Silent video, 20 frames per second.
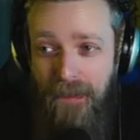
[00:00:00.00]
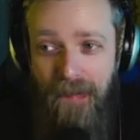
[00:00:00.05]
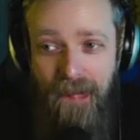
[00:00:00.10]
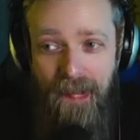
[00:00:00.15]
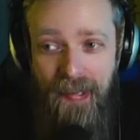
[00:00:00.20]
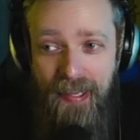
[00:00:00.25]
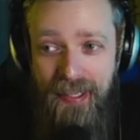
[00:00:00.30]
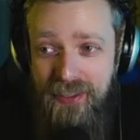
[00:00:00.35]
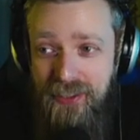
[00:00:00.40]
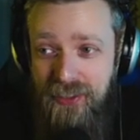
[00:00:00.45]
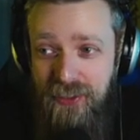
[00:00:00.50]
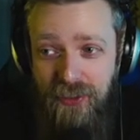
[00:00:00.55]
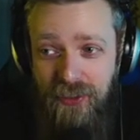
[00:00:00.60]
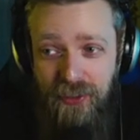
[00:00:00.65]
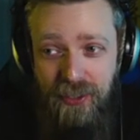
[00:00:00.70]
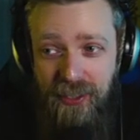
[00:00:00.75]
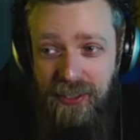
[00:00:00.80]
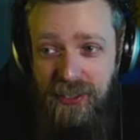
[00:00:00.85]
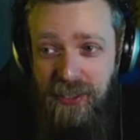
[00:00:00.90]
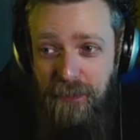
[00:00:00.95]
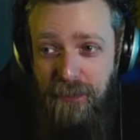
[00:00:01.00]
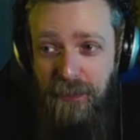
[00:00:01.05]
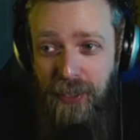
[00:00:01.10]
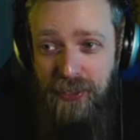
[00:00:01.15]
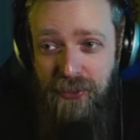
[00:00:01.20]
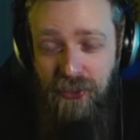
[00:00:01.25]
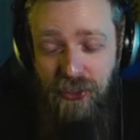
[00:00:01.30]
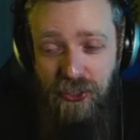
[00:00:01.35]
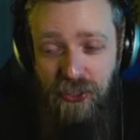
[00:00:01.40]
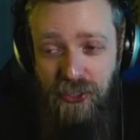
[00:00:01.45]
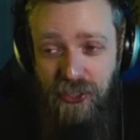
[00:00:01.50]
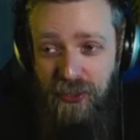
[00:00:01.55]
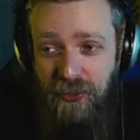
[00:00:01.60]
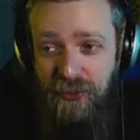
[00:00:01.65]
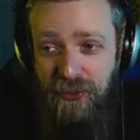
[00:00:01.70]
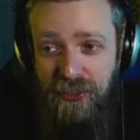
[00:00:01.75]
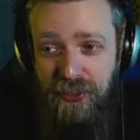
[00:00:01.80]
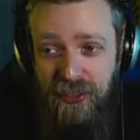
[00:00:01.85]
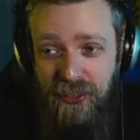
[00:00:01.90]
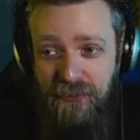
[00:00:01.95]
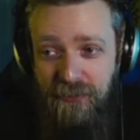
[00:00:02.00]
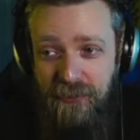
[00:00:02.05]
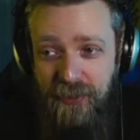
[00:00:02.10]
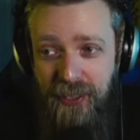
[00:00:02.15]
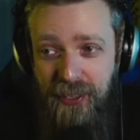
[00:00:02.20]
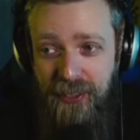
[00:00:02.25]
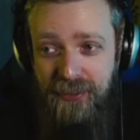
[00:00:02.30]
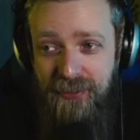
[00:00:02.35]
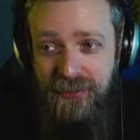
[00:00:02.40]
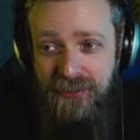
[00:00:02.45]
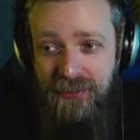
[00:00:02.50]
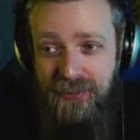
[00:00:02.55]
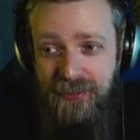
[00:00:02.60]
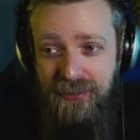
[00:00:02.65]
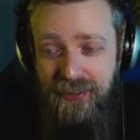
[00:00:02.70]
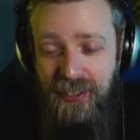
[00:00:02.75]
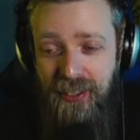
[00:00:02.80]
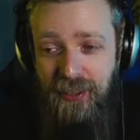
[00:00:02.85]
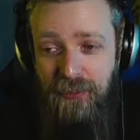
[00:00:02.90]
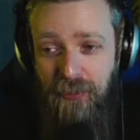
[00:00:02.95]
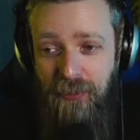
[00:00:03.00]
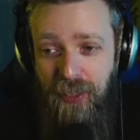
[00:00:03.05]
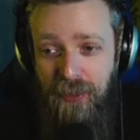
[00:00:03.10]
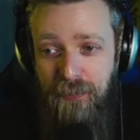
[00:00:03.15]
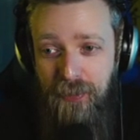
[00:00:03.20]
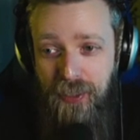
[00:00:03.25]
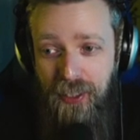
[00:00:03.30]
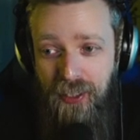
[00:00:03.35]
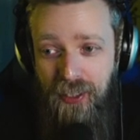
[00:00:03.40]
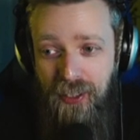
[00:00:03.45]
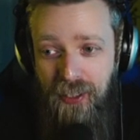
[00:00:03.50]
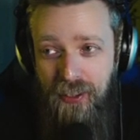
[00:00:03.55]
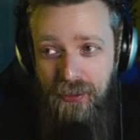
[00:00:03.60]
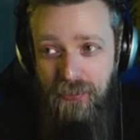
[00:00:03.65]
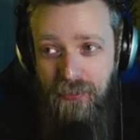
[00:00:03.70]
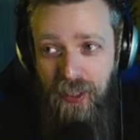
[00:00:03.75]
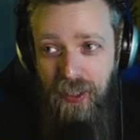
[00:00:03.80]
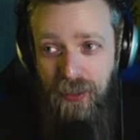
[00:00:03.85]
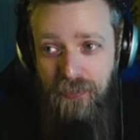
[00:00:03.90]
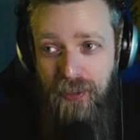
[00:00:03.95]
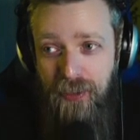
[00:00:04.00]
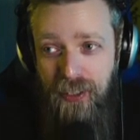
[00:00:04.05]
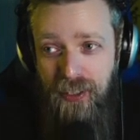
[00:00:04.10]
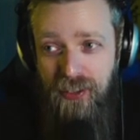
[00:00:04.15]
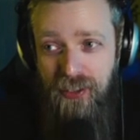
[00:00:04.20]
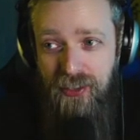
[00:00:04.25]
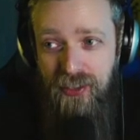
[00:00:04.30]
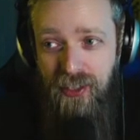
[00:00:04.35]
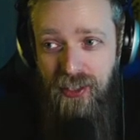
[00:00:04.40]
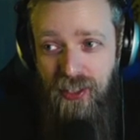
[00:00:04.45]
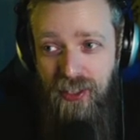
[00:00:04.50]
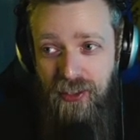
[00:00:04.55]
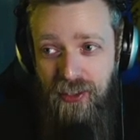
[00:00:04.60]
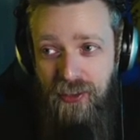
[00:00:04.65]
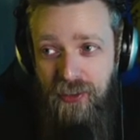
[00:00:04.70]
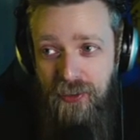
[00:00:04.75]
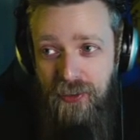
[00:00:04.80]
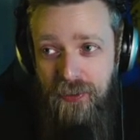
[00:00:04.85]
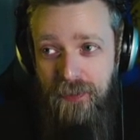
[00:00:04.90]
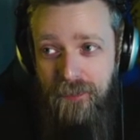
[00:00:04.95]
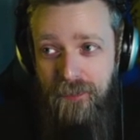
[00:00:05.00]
It's a bunch of shell stuff, man. And it might be hard, it might be easy, I don't know.